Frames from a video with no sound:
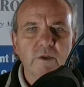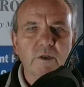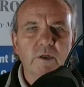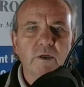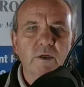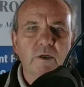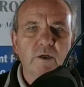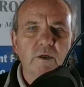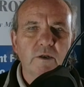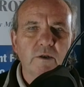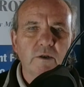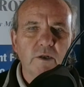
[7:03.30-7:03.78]

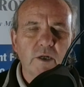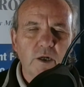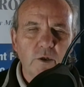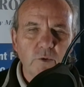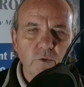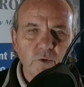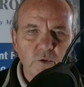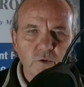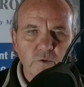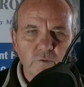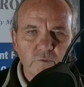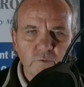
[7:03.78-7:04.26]

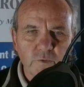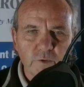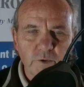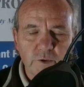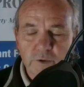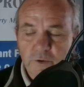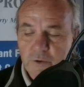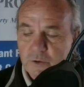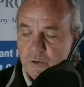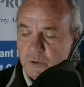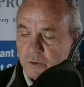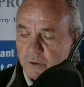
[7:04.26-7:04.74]
Outdoor
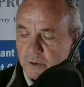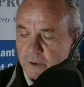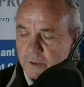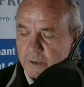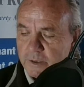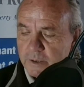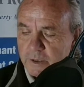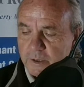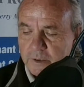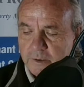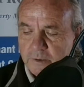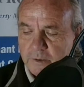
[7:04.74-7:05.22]
furniture, as
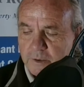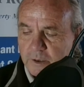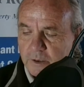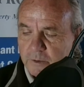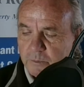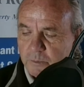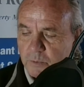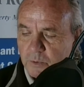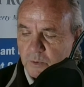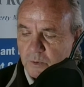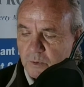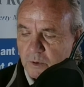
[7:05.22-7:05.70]
an
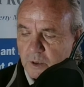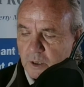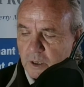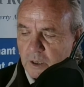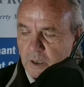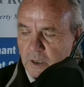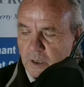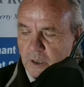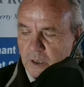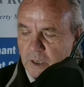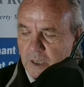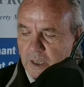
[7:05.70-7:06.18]
example,
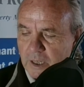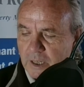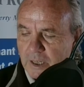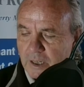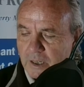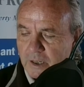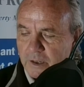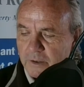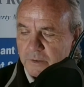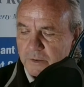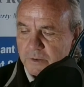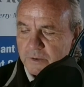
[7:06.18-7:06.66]

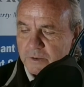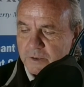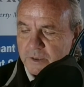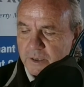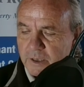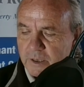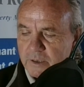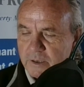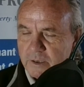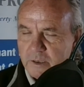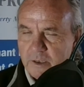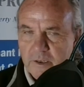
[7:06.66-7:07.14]
the
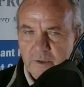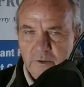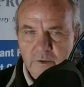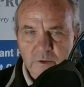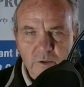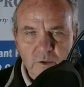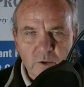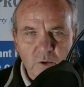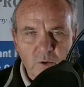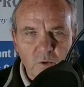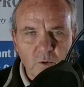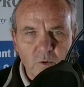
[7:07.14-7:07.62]
sun and the
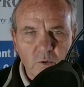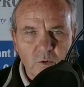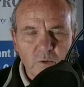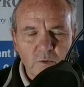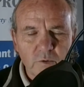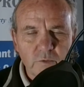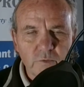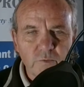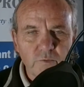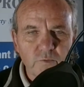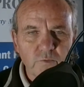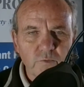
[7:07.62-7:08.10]

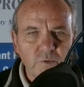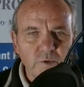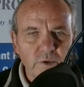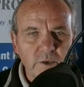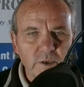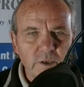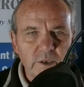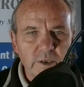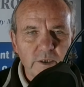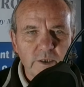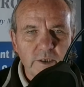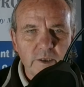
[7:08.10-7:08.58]
cold
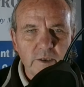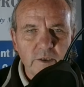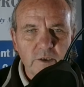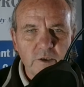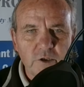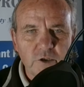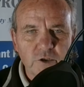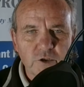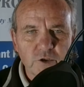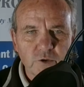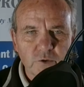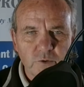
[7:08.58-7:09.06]
really
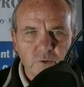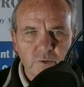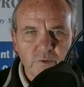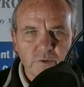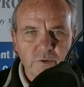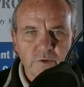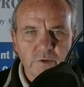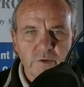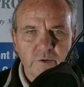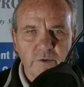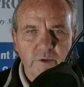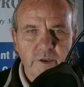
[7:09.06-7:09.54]

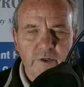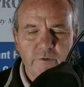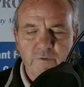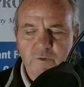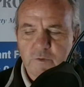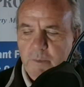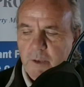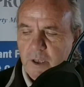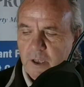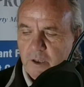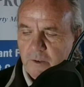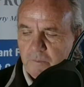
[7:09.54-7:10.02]
shortens their
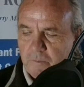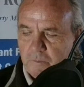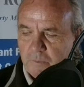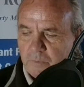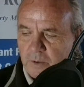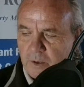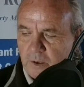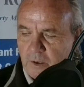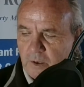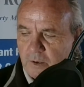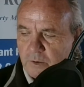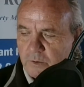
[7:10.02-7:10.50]
lifespan.
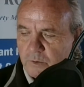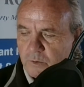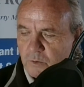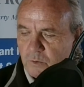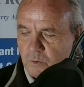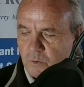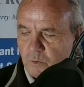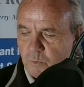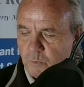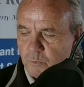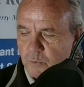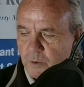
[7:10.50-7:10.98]

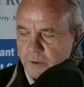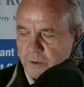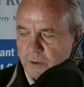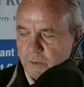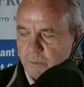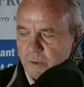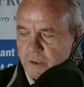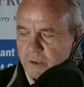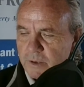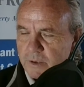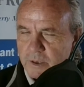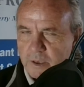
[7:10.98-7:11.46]
So bring them
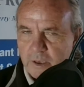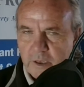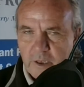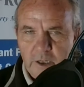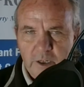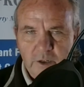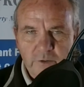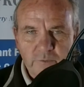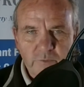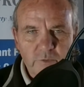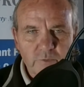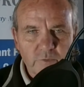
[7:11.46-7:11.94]
inside.
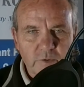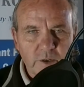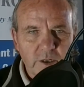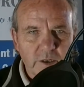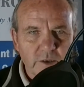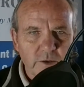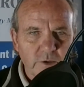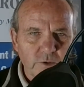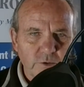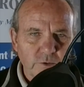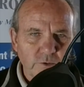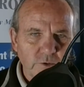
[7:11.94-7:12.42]
If you've got a
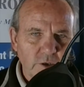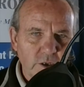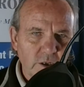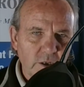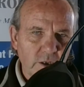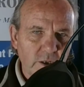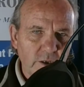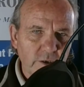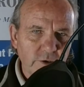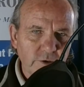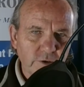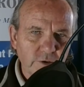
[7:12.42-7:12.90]

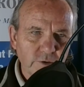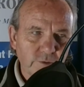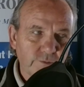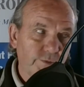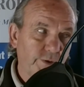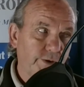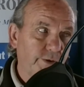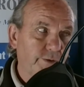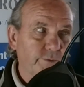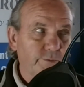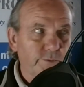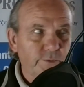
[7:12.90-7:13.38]
garage,
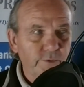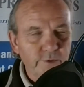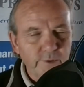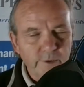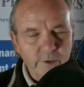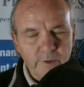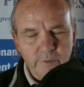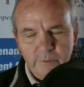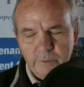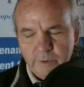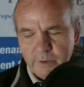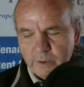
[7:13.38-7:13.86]
we're
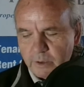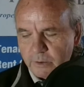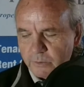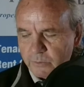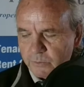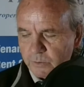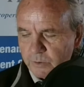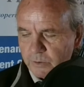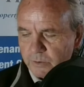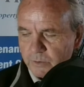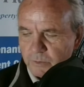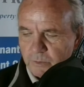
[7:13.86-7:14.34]
out in the
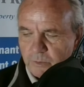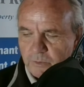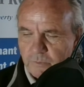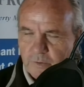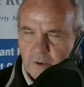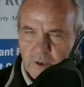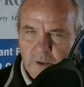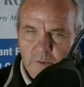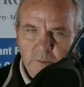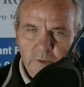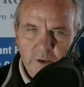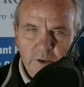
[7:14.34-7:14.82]
country, so we've
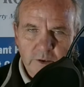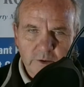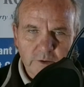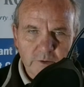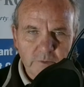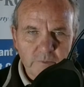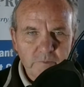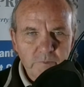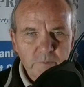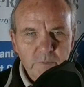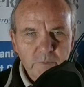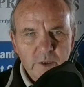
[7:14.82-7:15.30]
got a
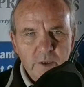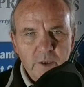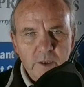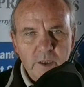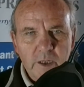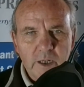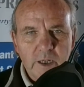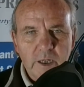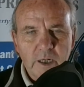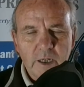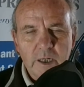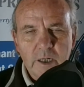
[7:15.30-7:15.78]
barn.
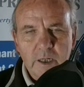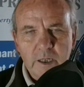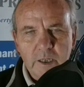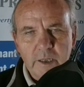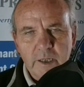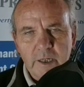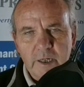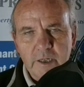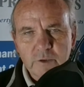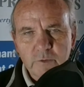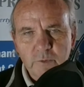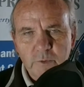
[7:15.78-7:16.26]

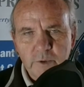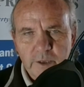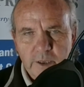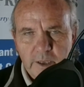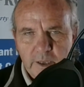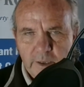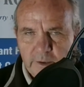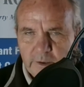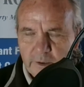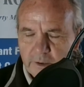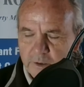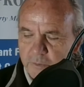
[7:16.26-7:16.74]
Last
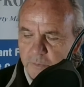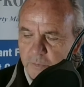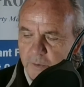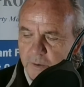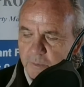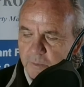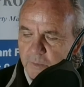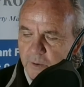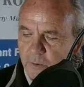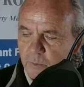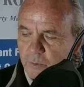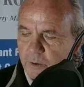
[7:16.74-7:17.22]
weekend, I spent
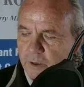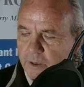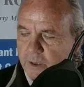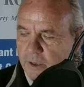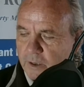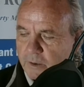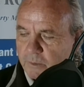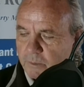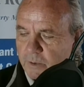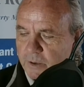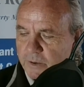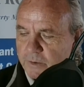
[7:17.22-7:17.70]
my
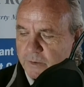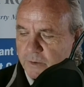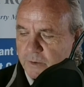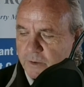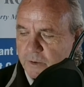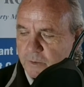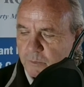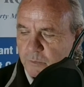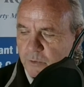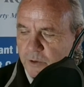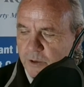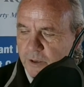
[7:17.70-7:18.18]
weekend basically
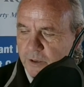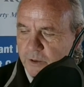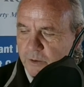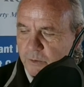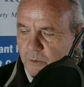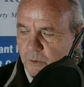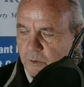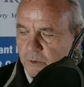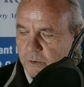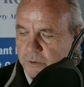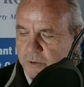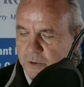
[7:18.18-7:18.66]
bringing
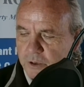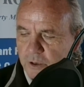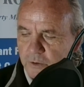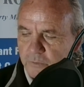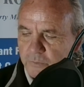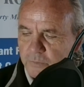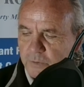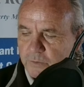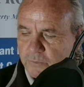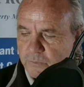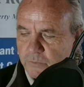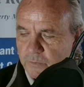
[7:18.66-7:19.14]
all our stuff
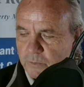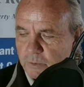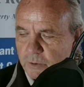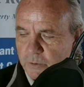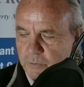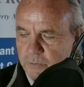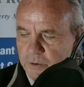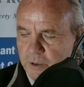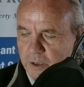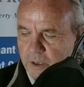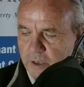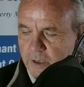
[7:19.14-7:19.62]
in from
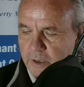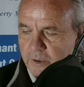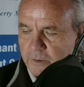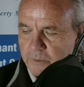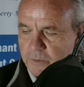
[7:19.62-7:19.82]
outside.